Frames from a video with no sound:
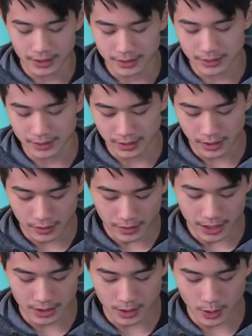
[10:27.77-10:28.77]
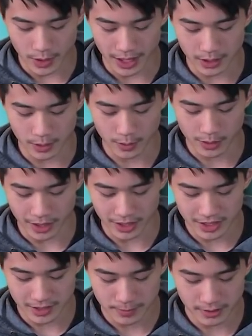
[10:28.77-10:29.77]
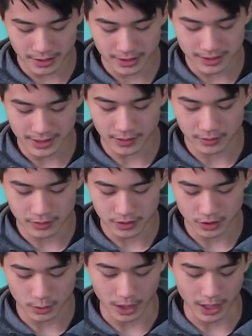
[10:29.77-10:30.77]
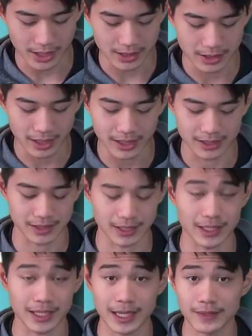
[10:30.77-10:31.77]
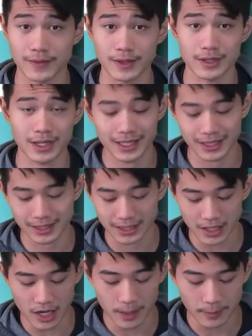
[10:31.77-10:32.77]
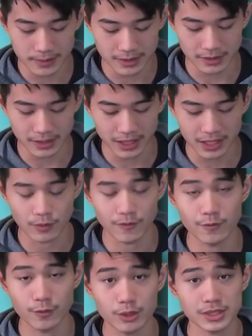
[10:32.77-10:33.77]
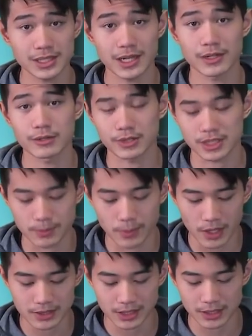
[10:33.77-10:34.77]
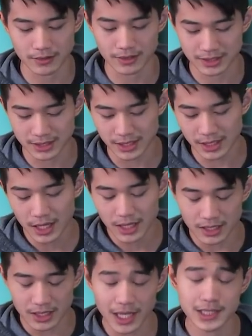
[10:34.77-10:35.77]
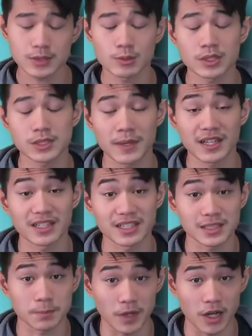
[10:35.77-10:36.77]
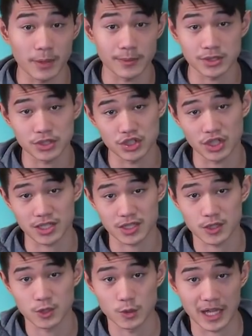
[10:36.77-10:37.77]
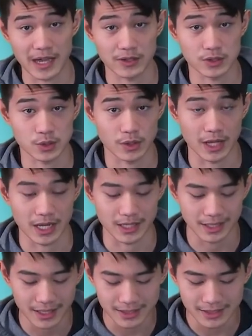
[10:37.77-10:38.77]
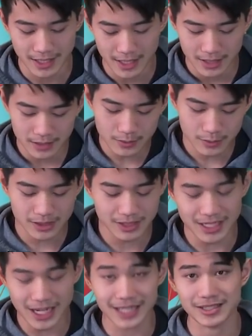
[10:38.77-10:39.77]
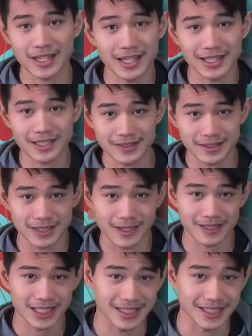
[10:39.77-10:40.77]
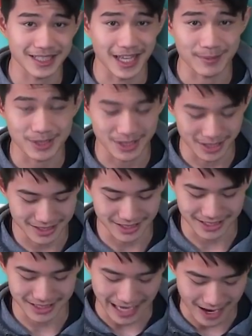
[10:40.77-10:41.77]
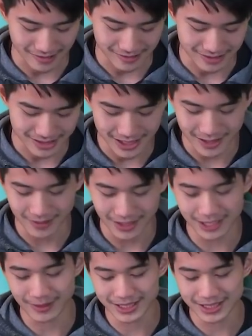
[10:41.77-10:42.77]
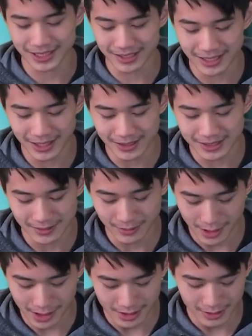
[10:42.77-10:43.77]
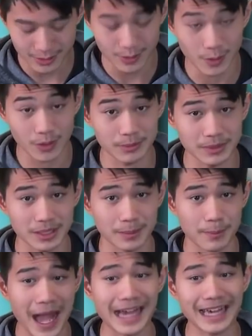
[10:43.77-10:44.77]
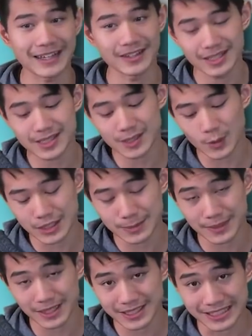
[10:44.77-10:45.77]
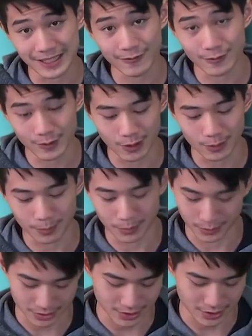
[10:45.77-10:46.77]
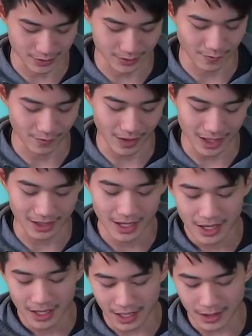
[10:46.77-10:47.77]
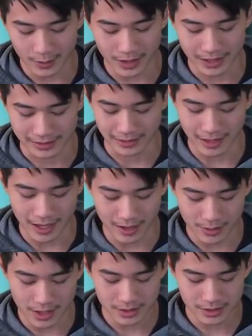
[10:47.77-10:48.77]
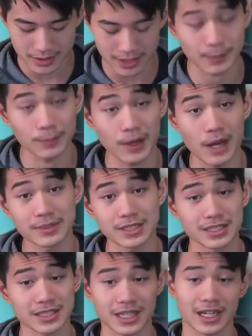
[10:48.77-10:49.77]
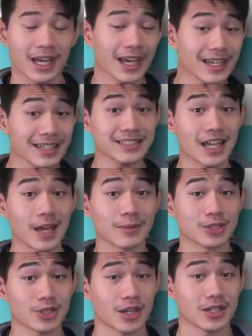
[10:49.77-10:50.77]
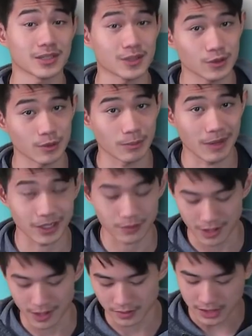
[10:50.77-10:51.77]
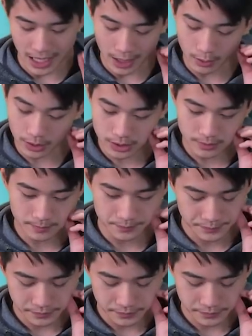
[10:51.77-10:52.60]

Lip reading: and here I just go with an Ice Spear and cycle to a Knight. Again, the Knight in the opposite lane will force out a response, and you can see he has to expend his Bomber just to counter that Knight in order to not take, you know, a ton of damage onto the tower. So anyways, here he goes in with another Golem in the back, and this is going to be a difficult push to defend. I go ahead and log there so that the Bomber doesn't get any damage onto my Crown Towers.